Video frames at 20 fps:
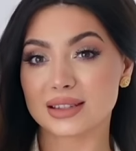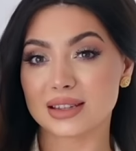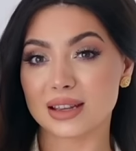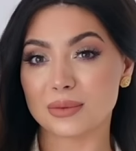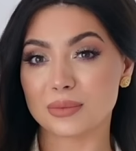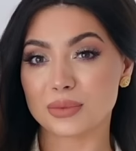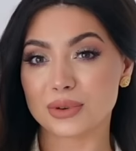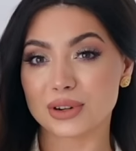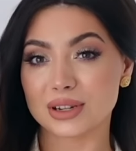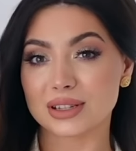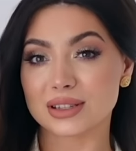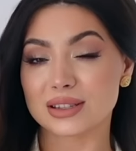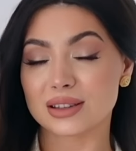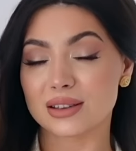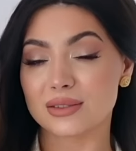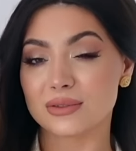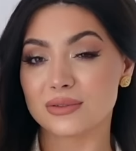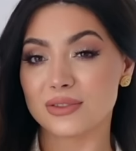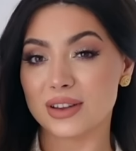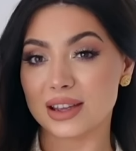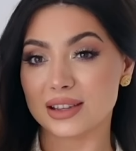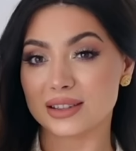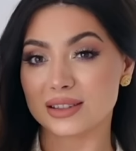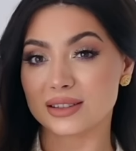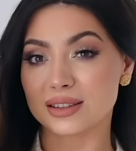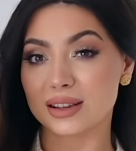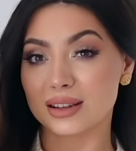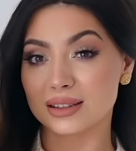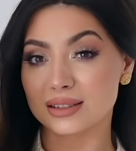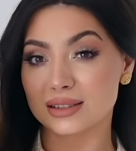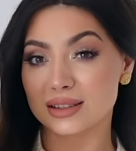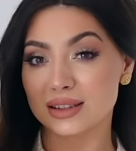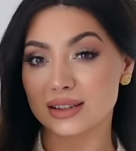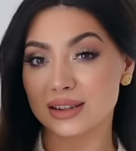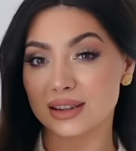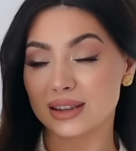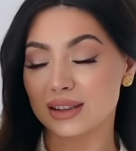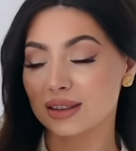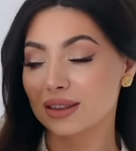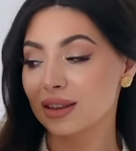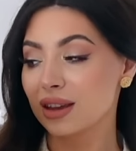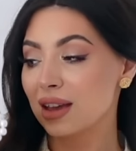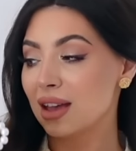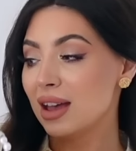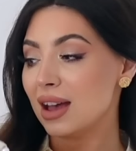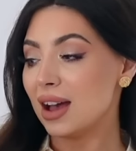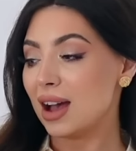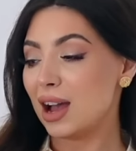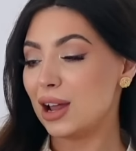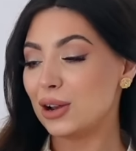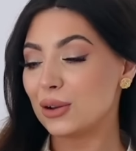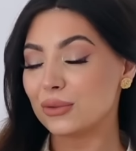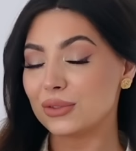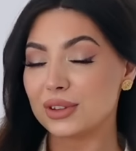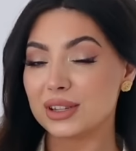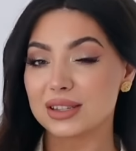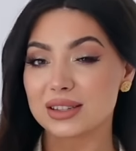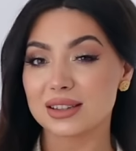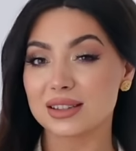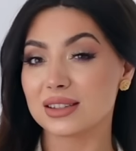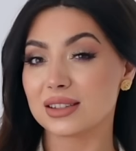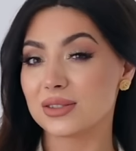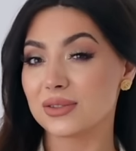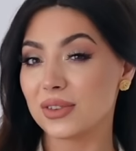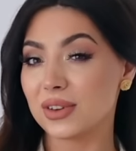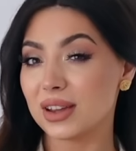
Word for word: separate vest underneath i love this because it's